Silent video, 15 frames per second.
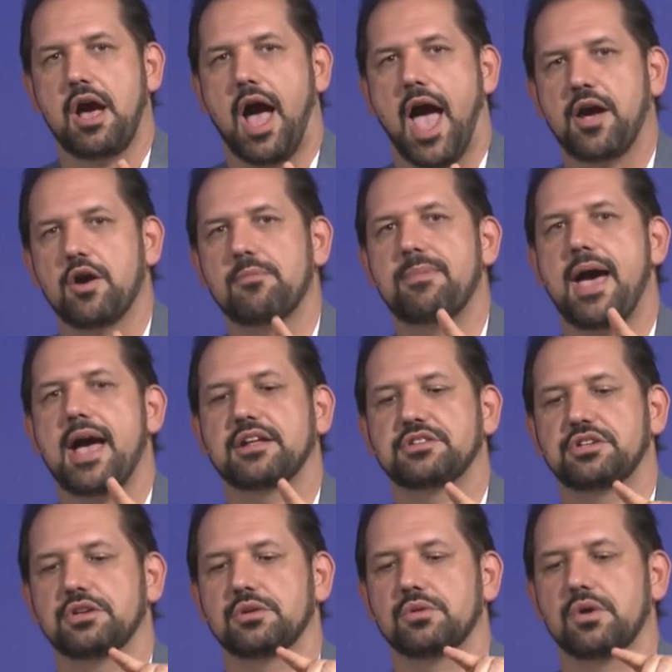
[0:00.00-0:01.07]
I go back
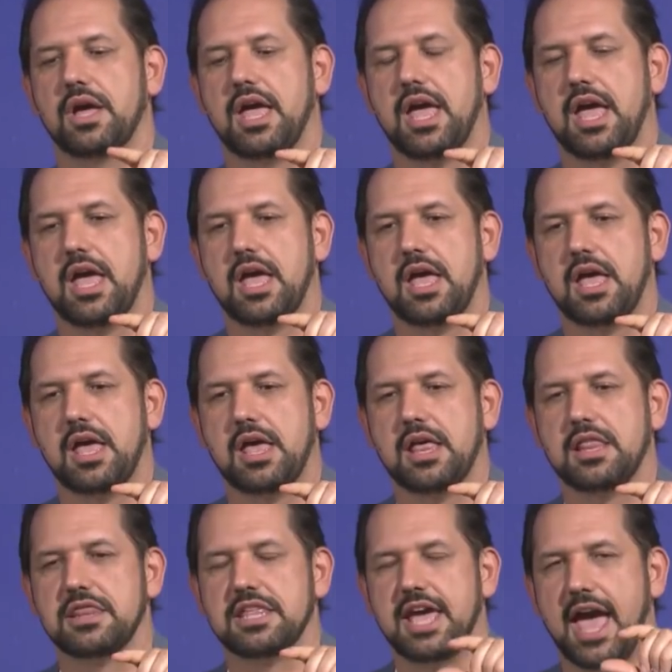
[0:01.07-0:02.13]
to
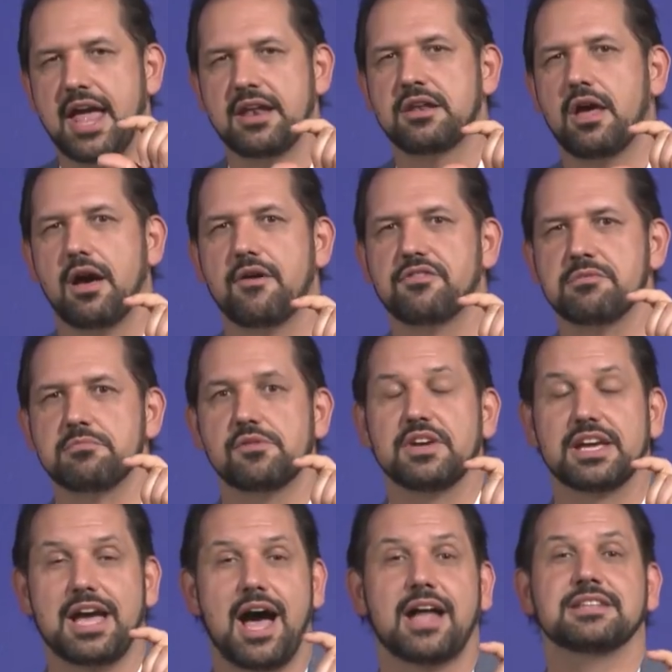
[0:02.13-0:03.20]
the end of the movie
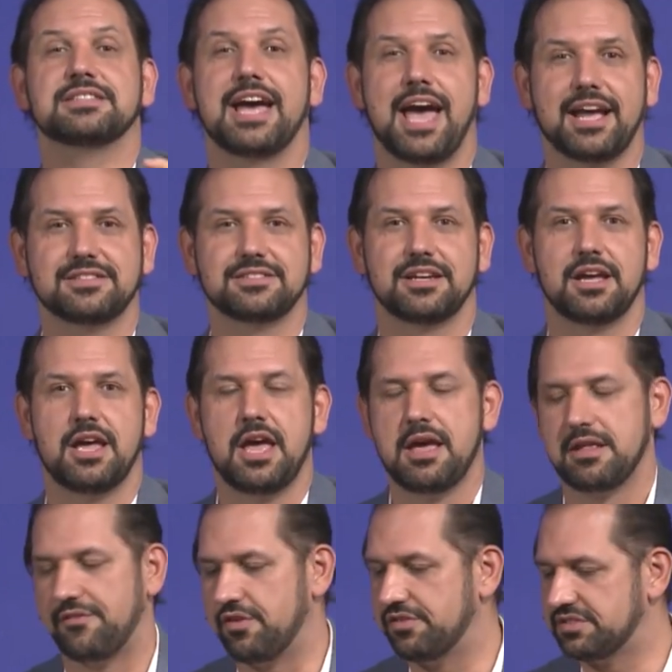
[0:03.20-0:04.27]
Contact.
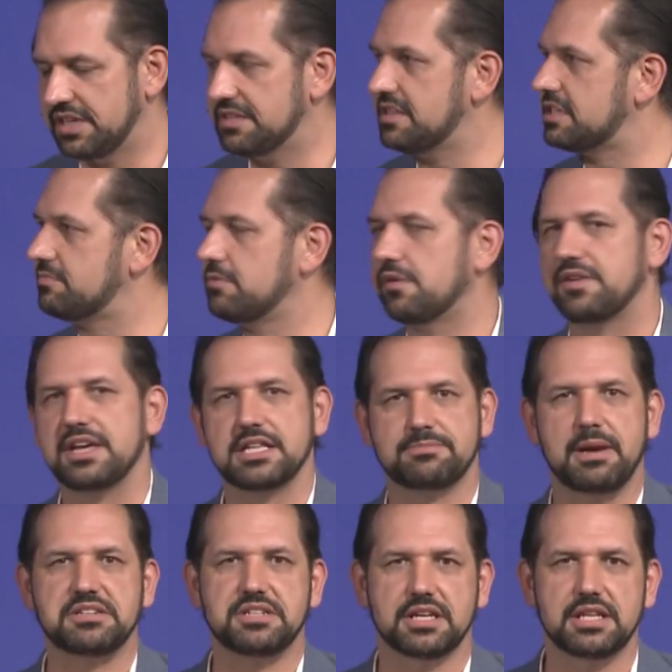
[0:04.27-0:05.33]
If you've seen this movie, it's
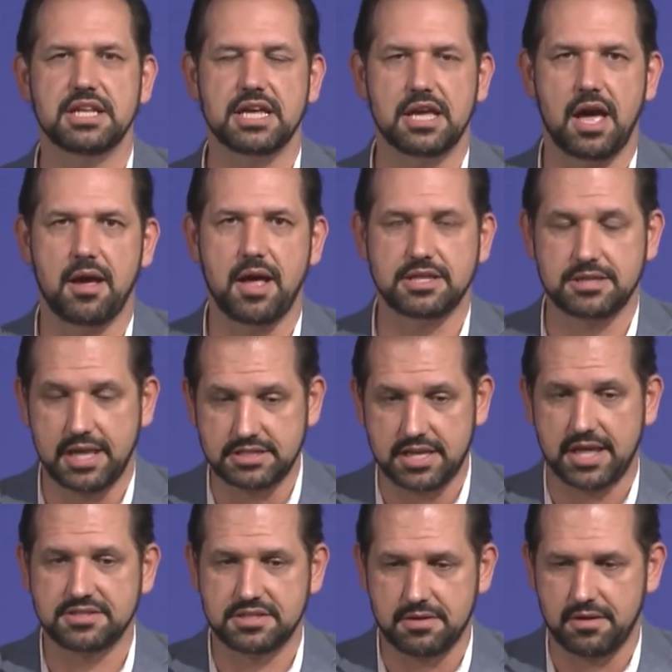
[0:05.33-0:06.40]
basically,
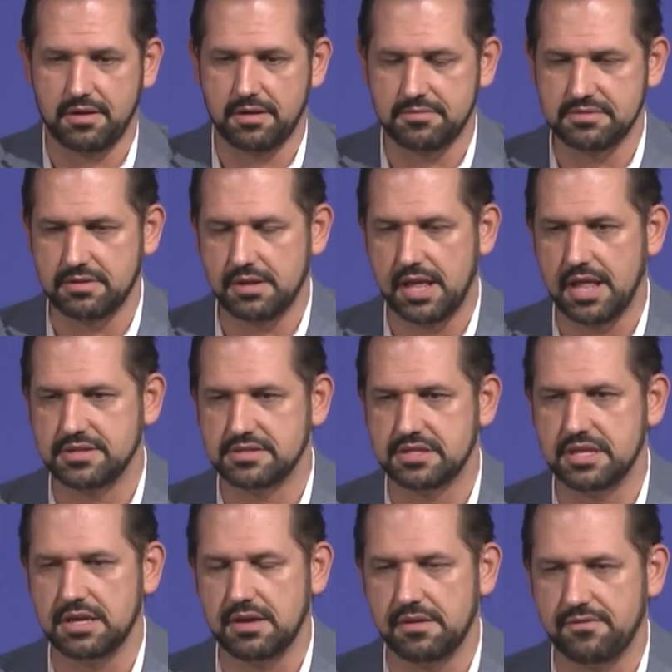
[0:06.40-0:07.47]
it's
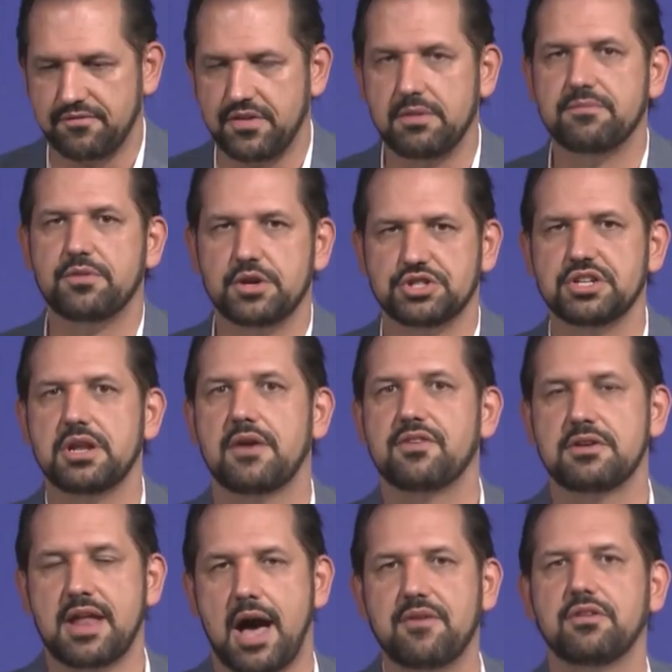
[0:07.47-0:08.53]
the film version of
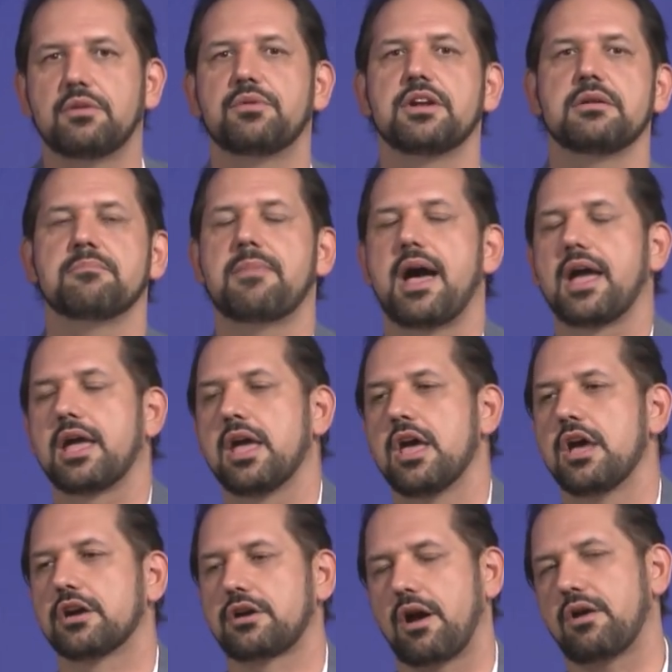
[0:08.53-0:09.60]
a novel written by
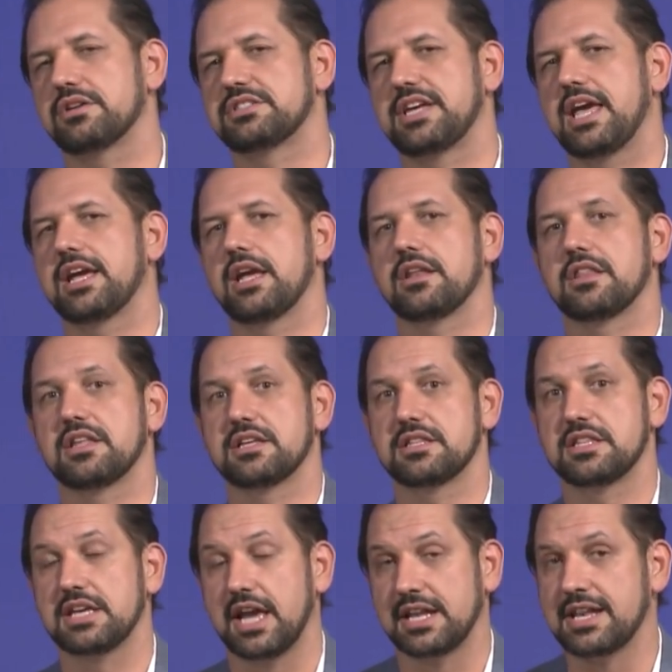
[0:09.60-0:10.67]
Carl Sagan,
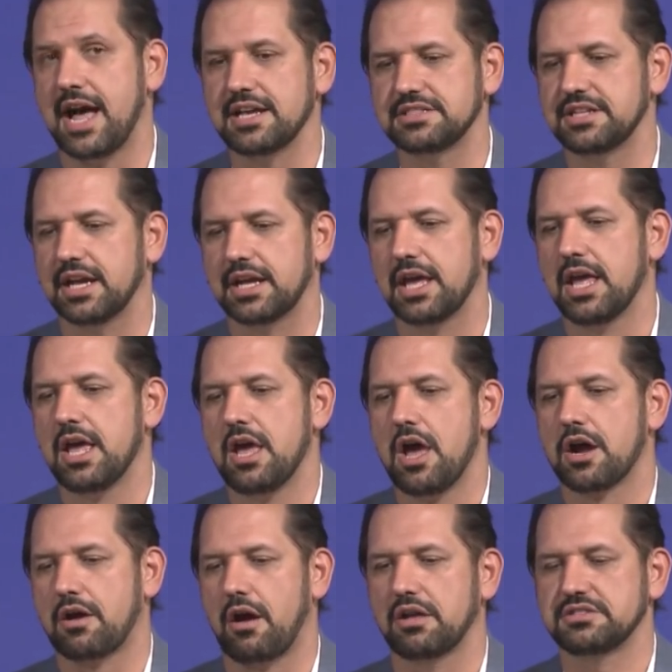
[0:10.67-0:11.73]
the agnostic.
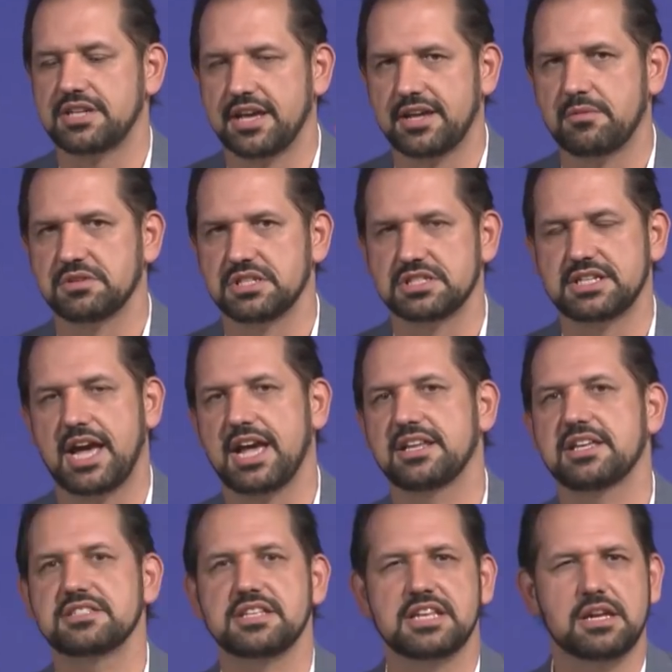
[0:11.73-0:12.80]
Carl Sagan was a
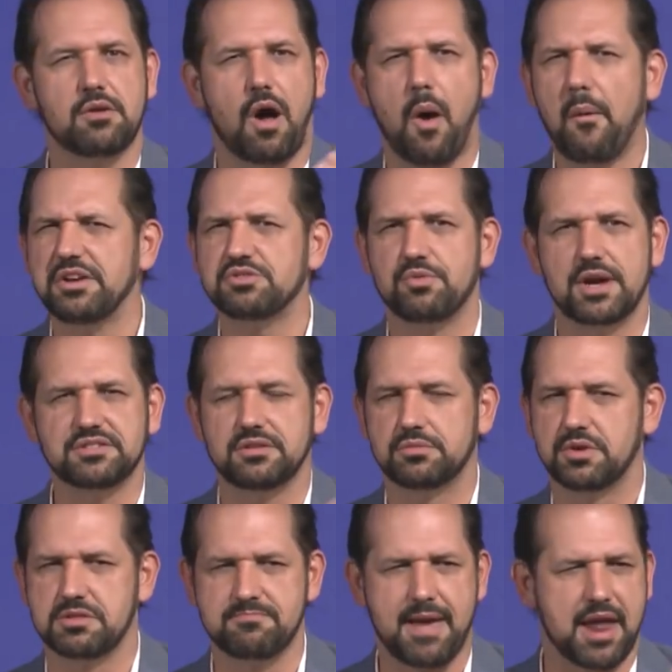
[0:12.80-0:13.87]
scientist, and he always wrestled
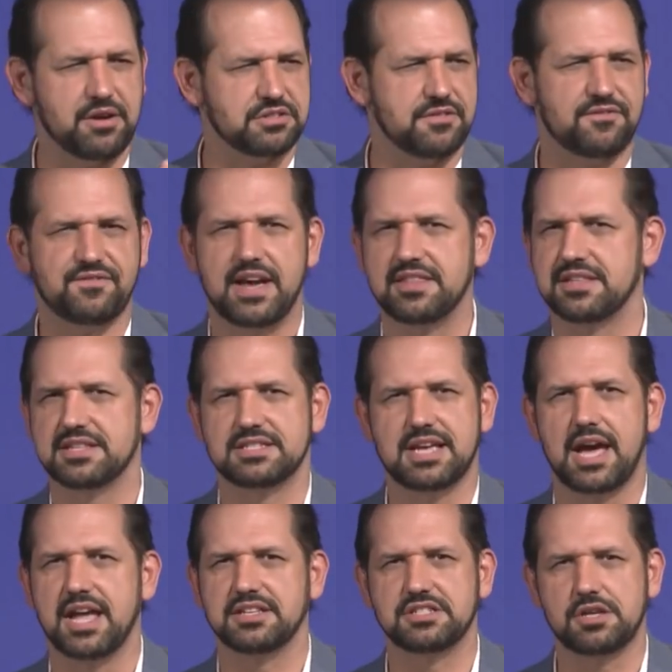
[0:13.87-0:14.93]
with matters of faith and
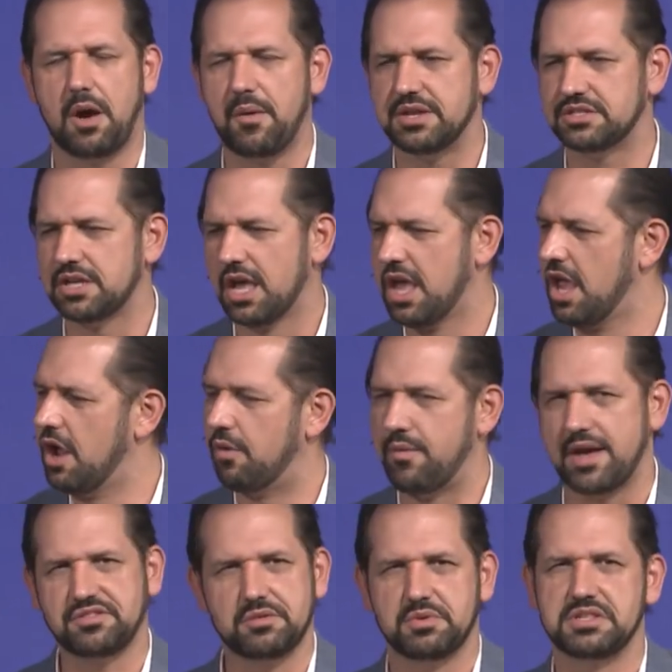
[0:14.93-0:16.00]
science. He always
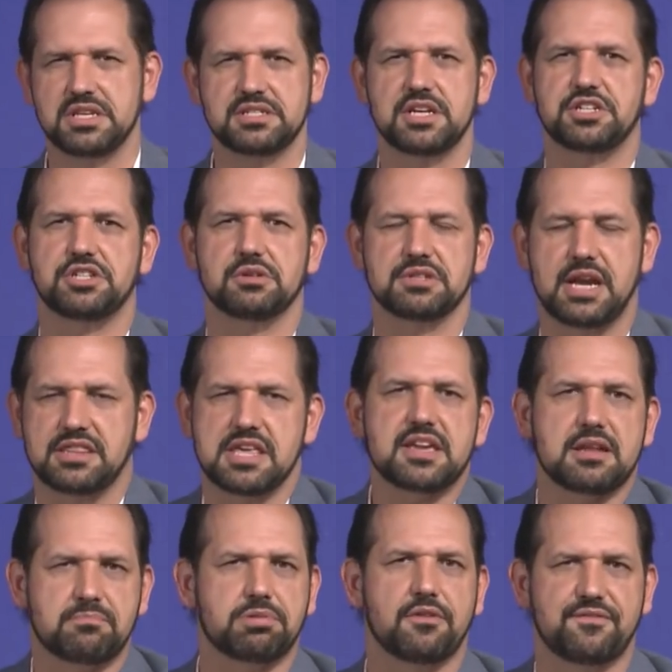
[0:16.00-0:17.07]
wrestled with these issues, and I
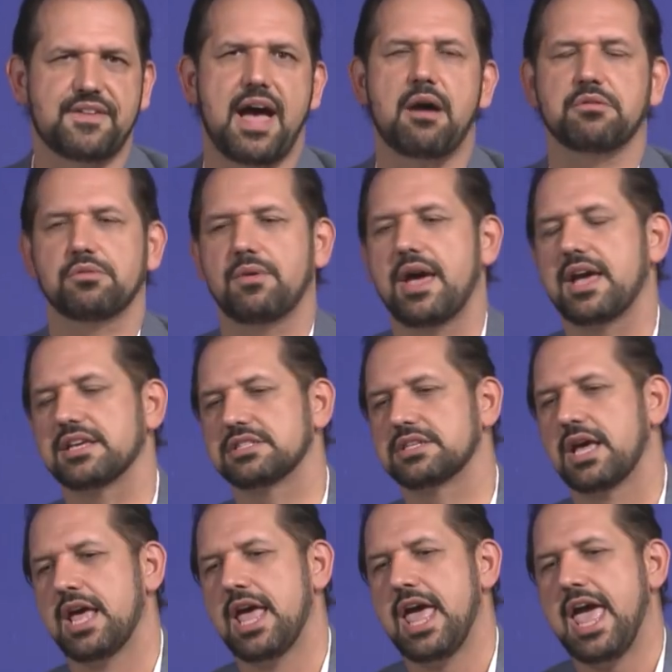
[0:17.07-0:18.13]
think in profound ways.
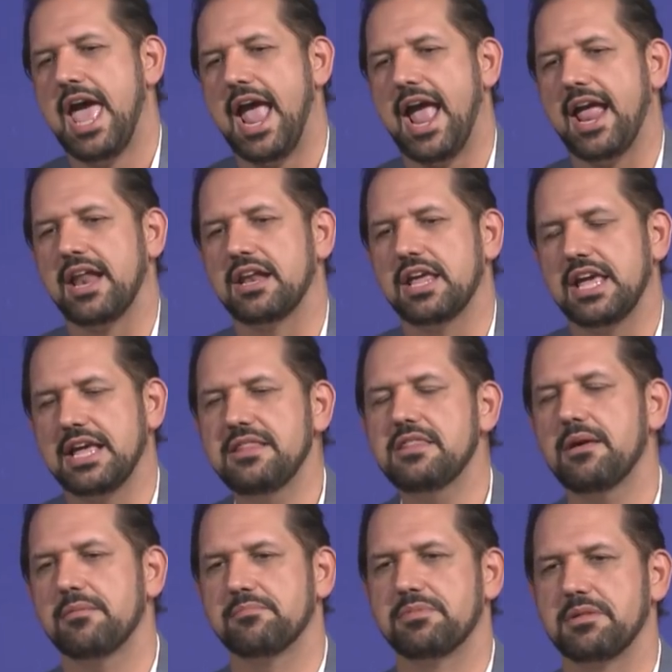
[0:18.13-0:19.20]
And in
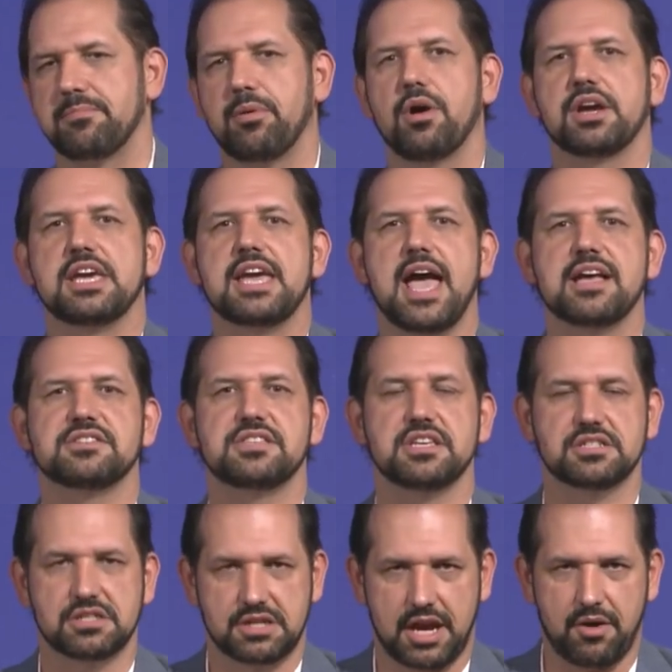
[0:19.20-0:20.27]
the book, he has
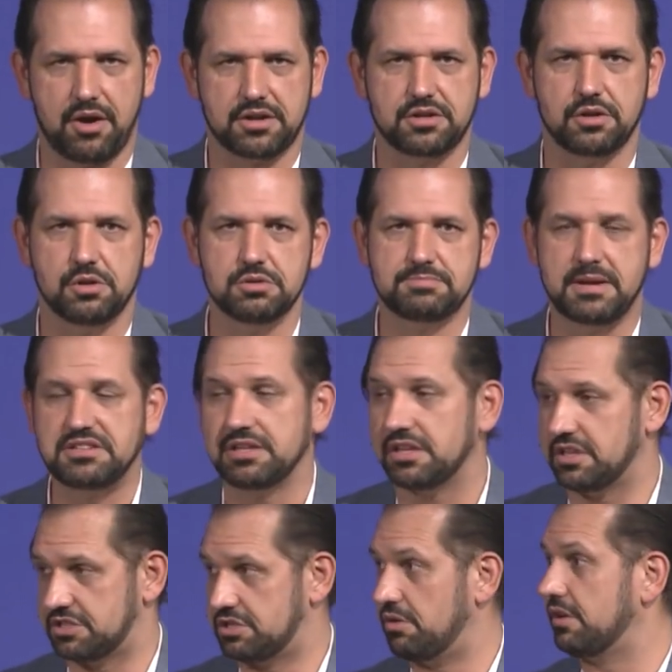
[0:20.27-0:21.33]
this character who's
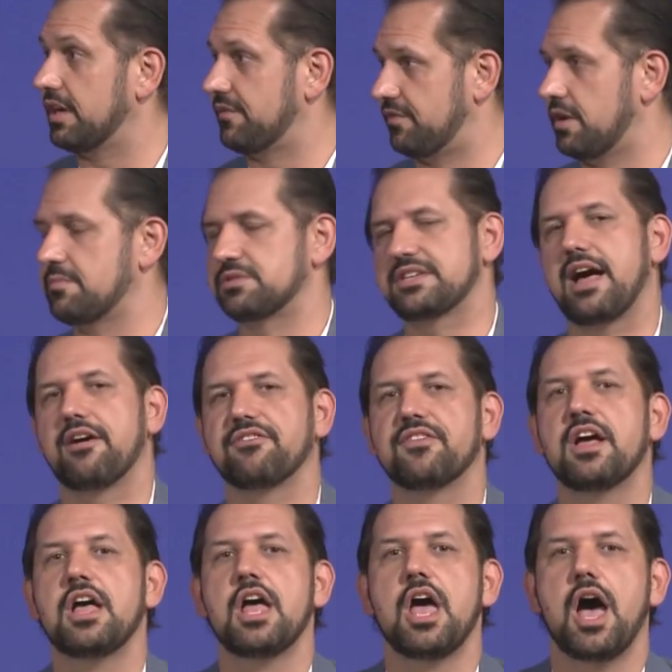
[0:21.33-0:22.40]
basically a surrogate for himself,
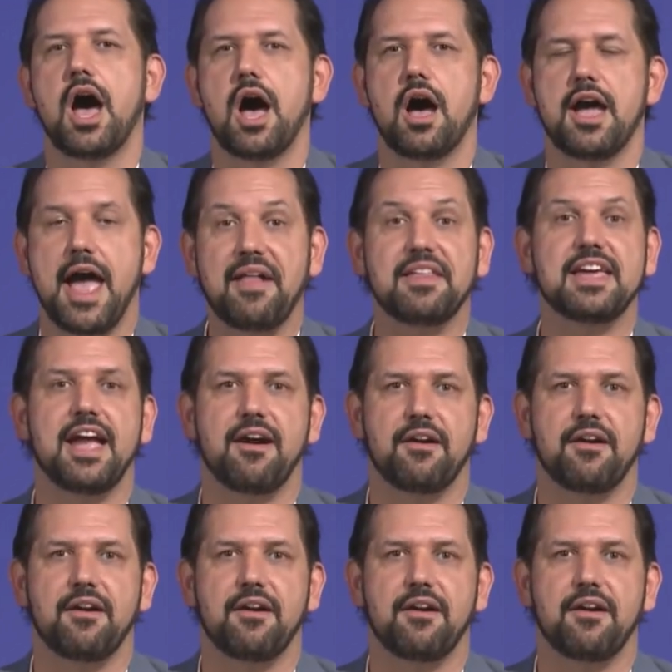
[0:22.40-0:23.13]
Ellie